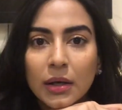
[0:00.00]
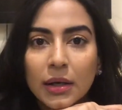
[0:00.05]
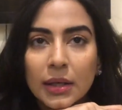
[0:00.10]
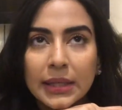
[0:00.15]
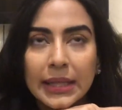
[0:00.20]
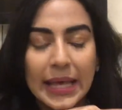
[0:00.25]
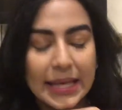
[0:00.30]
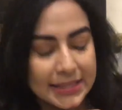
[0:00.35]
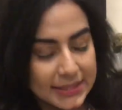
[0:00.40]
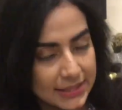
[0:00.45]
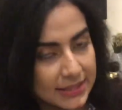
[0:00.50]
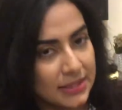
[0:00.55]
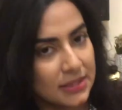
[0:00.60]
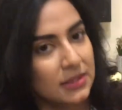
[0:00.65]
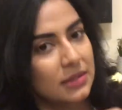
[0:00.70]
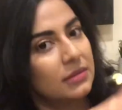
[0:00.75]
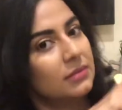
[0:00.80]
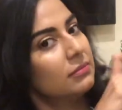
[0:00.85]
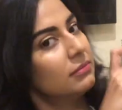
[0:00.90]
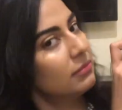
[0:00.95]
Yes,
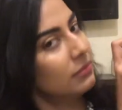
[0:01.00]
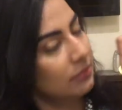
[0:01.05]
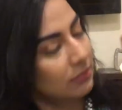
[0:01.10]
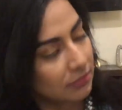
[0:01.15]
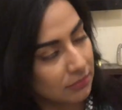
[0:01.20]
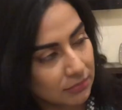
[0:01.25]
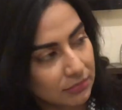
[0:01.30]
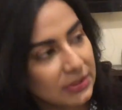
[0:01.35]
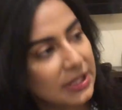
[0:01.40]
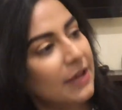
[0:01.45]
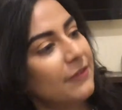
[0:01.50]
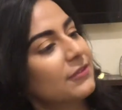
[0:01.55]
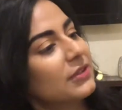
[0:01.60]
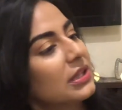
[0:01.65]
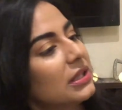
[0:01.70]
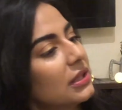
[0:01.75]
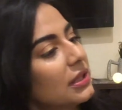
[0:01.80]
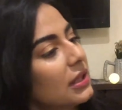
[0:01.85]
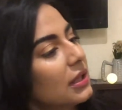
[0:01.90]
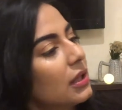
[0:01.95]

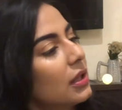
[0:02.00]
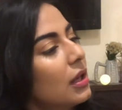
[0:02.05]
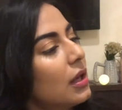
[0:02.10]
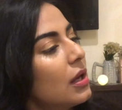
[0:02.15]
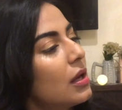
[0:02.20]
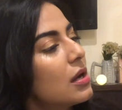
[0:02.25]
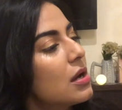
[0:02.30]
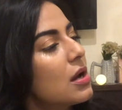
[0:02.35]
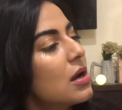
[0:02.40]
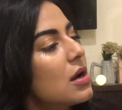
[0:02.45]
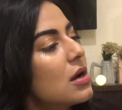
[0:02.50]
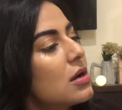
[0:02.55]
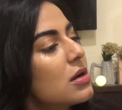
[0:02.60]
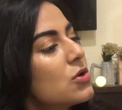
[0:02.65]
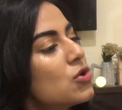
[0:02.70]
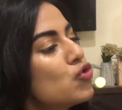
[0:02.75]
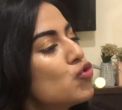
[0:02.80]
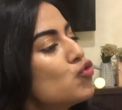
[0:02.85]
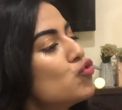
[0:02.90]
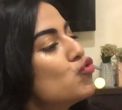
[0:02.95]
definitely.
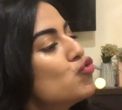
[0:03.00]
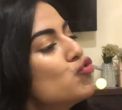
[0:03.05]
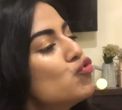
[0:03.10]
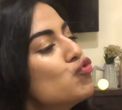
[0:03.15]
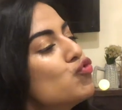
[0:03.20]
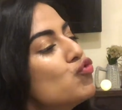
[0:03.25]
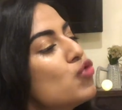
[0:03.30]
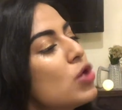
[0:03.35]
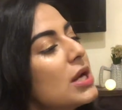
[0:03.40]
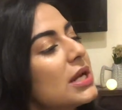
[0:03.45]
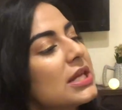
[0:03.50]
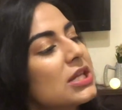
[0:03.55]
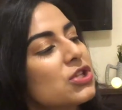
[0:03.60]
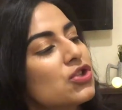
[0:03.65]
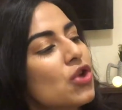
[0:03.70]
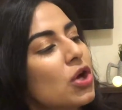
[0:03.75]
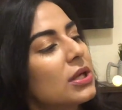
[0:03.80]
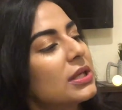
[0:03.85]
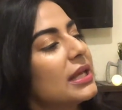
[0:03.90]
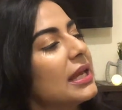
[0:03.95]
Ooh, it is
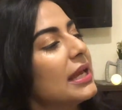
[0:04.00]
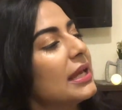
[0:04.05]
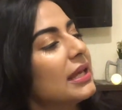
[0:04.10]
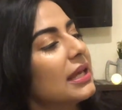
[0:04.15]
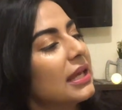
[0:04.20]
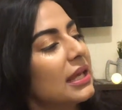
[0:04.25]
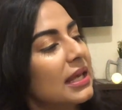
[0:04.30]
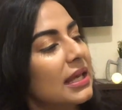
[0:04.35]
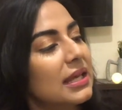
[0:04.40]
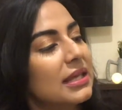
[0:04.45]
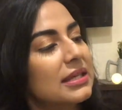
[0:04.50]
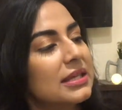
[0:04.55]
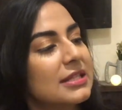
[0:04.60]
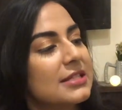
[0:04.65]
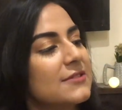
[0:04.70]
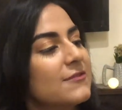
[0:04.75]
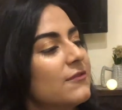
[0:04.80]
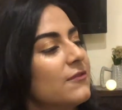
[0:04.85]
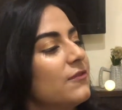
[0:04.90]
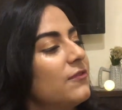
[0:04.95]
not cakey. It
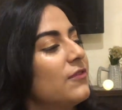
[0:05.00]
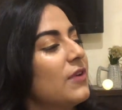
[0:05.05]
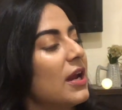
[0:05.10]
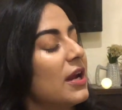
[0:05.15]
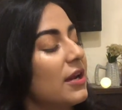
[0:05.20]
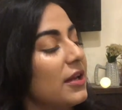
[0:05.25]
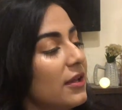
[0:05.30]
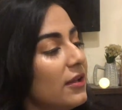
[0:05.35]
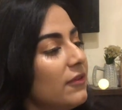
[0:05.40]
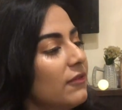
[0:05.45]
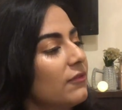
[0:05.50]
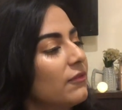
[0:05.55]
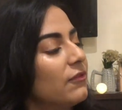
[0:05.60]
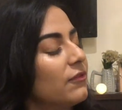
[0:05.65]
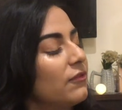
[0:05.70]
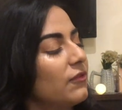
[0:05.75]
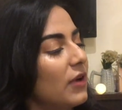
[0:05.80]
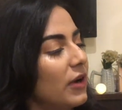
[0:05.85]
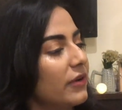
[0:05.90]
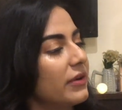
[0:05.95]
is very,
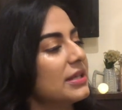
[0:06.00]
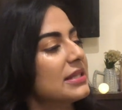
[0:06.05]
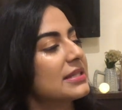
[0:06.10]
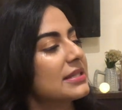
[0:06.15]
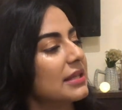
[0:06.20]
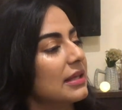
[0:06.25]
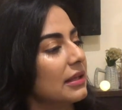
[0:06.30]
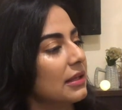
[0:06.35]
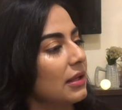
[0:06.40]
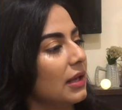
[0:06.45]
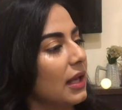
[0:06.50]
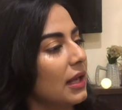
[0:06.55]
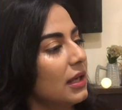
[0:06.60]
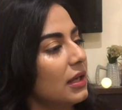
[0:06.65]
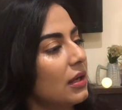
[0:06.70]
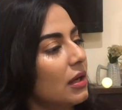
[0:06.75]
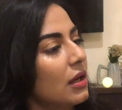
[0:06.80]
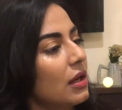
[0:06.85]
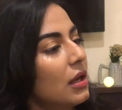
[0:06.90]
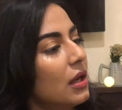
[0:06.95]
very
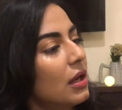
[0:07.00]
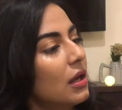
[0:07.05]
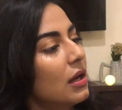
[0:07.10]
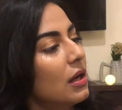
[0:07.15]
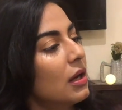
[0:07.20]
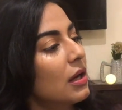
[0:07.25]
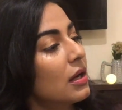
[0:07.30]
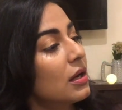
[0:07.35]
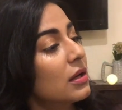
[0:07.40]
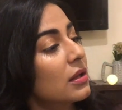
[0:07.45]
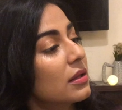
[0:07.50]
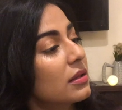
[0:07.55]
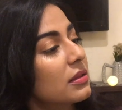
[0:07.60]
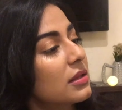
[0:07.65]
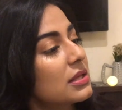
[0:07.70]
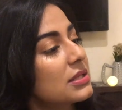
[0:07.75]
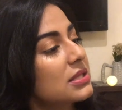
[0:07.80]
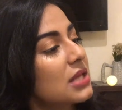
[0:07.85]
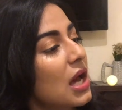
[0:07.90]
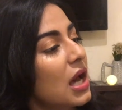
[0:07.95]
skin-like.
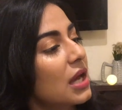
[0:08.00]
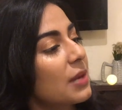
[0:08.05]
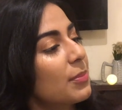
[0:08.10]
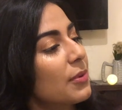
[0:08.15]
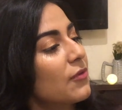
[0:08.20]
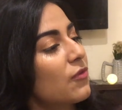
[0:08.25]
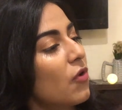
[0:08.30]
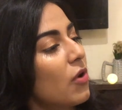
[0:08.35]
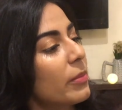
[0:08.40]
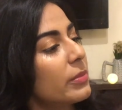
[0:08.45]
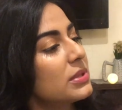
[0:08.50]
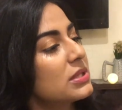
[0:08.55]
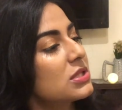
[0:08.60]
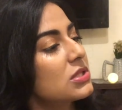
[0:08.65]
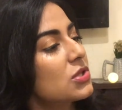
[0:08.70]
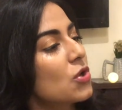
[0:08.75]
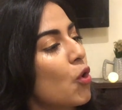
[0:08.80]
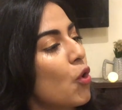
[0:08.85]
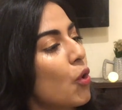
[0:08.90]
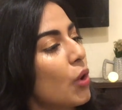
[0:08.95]
This
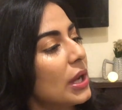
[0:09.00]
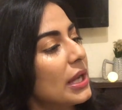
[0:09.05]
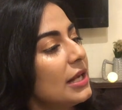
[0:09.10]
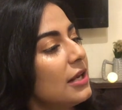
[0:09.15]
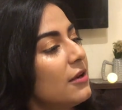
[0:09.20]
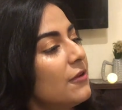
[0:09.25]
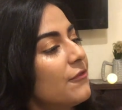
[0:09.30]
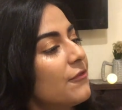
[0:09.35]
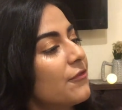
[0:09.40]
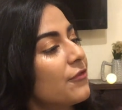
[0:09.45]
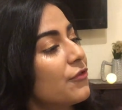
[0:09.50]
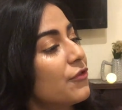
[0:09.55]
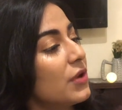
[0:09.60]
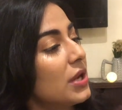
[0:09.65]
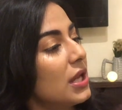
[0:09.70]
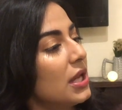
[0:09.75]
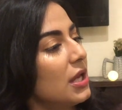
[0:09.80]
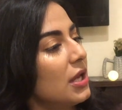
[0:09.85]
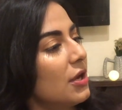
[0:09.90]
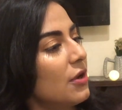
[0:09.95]
high-performance
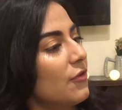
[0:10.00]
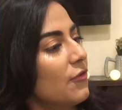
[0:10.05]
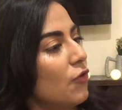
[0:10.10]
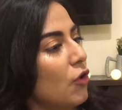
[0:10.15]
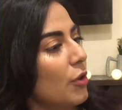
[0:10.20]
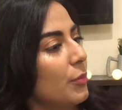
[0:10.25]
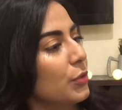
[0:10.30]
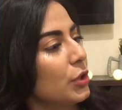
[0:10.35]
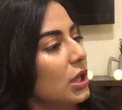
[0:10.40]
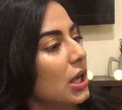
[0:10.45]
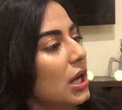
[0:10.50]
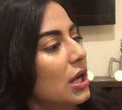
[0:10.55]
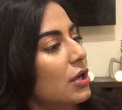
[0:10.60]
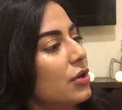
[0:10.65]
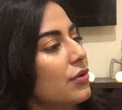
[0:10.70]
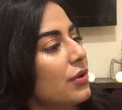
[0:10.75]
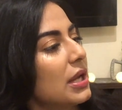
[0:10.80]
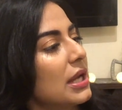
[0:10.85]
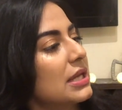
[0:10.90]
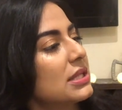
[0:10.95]
oil-free formula
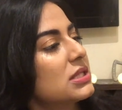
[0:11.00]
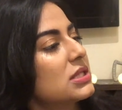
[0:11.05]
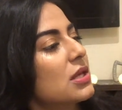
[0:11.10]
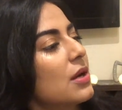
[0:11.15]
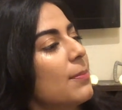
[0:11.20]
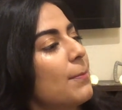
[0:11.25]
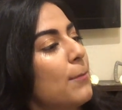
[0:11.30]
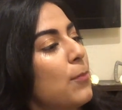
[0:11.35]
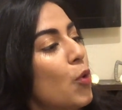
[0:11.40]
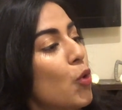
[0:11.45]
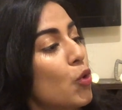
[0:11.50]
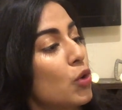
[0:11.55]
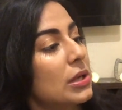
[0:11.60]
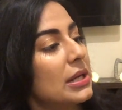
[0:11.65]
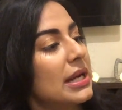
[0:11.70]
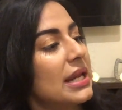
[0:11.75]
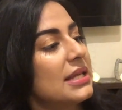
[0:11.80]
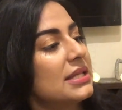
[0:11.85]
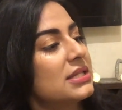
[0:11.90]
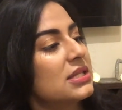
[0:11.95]
creates a
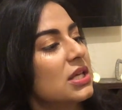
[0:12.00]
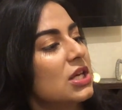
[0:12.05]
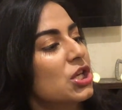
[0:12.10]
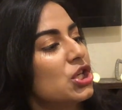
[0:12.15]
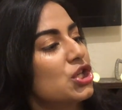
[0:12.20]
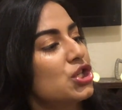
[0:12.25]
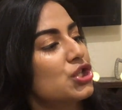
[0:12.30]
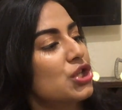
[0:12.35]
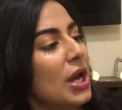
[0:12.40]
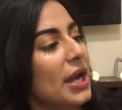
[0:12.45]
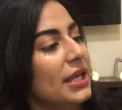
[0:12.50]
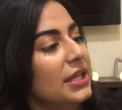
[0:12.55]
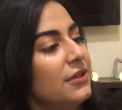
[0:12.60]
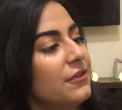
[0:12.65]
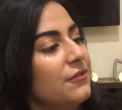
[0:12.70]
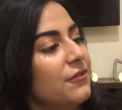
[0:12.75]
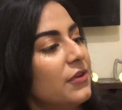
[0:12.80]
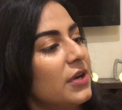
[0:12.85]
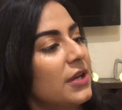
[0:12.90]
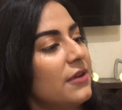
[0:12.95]
poreless,
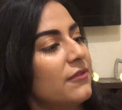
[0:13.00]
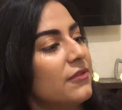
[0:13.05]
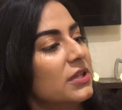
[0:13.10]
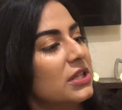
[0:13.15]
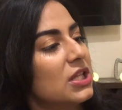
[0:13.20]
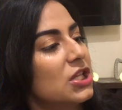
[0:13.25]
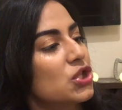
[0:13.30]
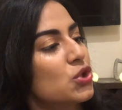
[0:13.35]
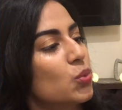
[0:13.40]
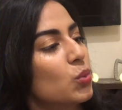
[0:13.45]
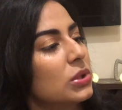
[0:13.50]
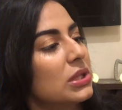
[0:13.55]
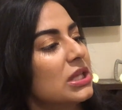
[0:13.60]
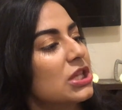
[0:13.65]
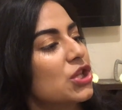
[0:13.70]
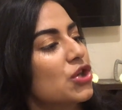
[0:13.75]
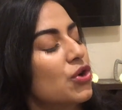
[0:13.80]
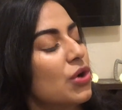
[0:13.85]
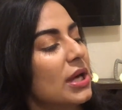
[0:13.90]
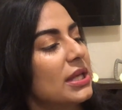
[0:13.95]
shine-free finish with
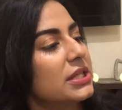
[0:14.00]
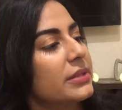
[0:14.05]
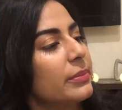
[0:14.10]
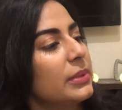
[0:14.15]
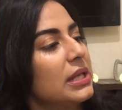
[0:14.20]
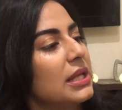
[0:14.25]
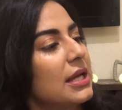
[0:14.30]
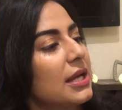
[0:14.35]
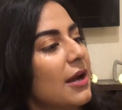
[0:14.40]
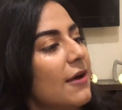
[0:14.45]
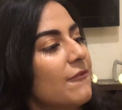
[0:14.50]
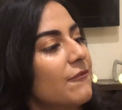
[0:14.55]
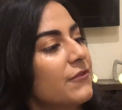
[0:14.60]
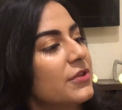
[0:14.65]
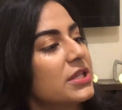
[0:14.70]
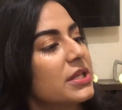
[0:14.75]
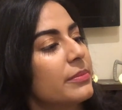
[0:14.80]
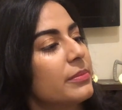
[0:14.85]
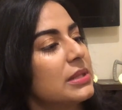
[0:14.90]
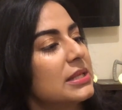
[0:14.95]
incredibly
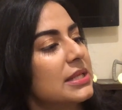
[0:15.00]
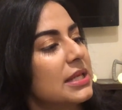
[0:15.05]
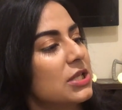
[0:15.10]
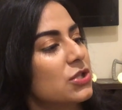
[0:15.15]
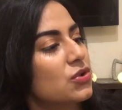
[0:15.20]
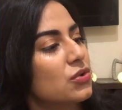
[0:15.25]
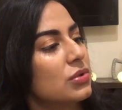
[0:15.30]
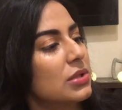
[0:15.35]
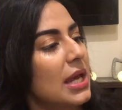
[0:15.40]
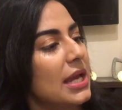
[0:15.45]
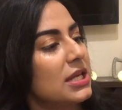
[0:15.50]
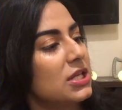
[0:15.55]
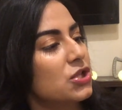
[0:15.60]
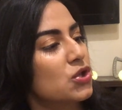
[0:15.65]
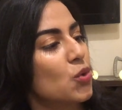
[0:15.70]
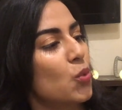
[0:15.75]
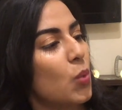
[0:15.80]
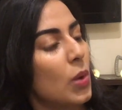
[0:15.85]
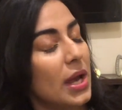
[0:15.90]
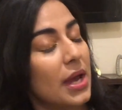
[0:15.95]
comfortable day-to-night
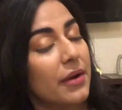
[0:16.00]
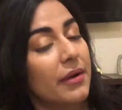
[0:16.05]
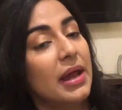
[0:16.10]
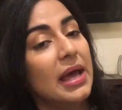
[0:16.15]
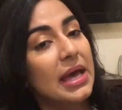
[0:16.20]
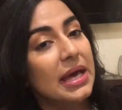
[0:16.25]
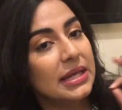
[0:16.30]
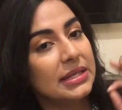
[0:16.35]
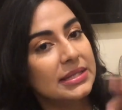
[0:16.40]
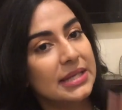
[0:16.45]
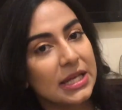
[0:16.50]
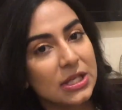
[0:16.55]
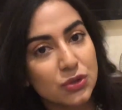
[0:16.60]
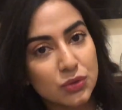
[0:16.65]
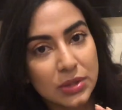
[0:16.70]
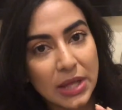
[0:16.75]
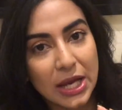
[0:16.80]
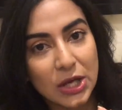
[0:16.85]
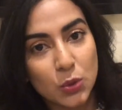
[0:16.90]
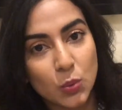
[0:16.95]
wear.
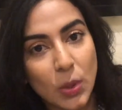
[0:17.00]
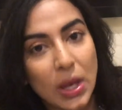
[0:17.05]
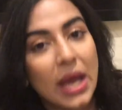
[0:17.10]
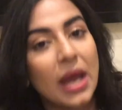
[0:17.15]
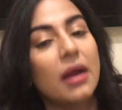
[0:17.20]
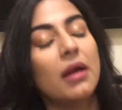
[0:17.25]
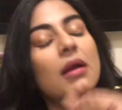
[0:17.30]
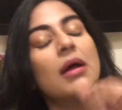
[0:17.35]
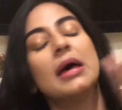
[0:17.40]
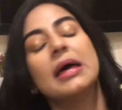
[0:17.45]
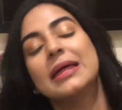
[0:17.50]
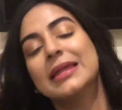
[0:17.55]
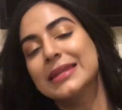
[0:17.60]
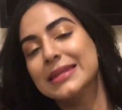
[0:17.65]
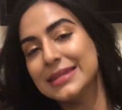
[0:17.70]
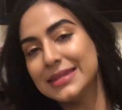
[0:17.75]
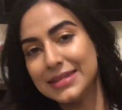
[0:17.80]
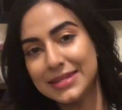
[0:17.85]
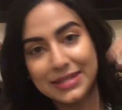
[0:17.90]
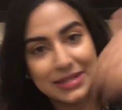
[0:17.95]
Day-to-night wear,
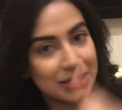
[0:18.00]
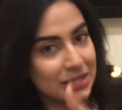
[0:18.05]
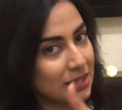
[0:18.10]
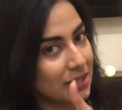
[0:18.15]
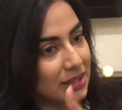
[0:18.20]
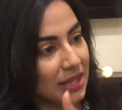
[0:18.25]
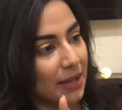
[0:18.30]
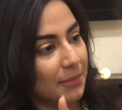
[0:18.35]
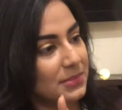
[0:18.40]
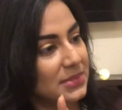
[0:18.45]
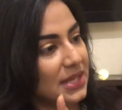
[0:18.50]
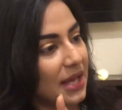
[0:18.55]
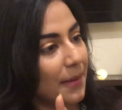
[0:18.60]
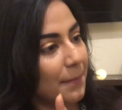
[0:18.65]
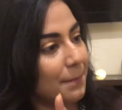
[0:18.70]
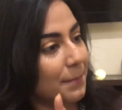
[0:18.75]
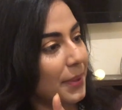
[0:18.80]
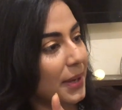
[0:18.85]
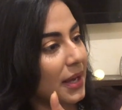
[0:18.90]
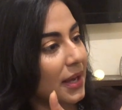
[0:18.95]
thumbs
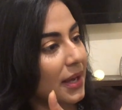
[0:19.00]
up.